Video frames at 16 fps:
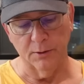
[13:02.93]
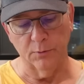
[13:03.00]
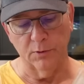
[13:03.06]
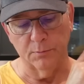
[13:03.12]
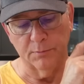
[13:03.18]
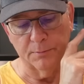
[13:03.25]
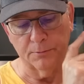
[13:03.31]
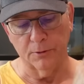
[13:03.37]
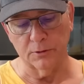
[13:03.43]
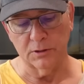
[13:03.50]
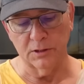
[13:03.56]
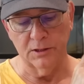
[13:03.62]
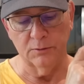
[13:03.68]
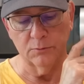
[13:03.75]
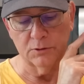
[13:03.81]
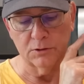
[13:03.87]
went. My
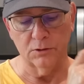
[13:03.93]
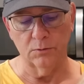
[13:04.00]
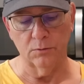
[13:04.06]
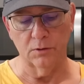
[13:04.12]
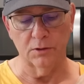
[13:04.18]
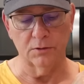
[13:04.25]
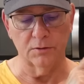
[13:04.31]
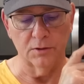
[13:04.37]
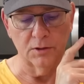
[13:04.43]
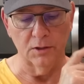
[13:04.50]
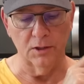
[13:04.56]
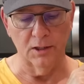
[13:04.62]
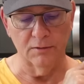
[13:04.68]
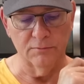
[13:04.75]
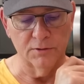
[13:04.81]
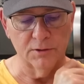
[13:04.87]
protein was
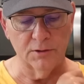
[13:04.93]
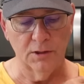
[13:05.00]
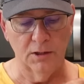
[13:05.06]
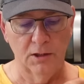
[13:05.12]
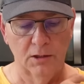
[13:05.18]
211.